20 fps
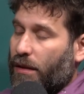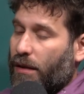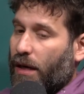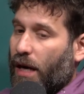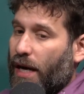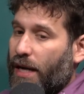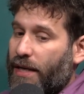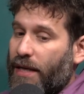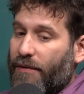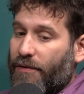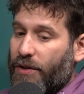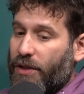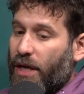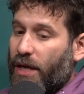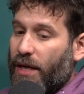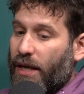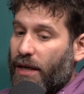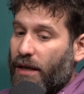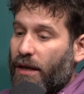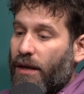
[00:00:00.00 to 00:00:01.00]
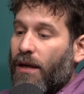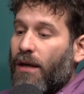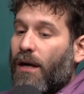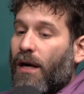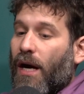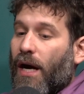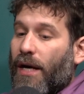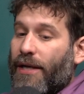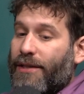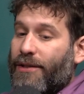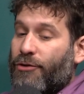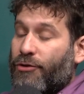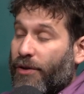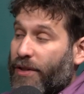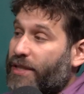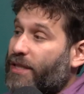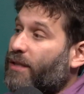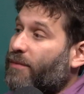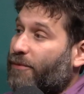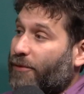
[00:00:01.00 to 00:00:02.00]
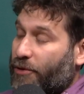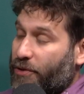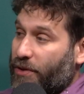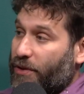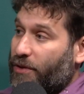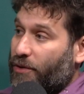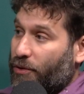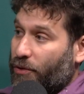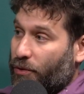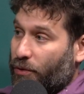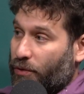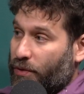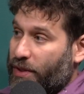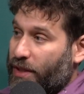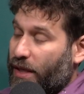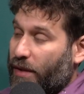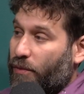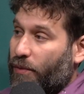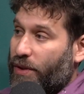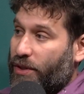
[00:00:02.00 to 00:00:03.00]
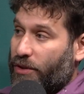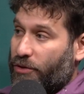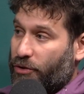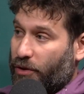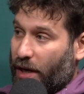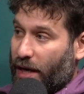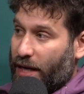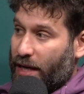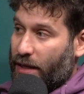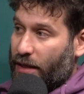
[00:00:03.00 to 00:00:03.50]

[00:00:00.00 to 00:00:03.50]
I'd never done it. I trusted the person who said we should try it.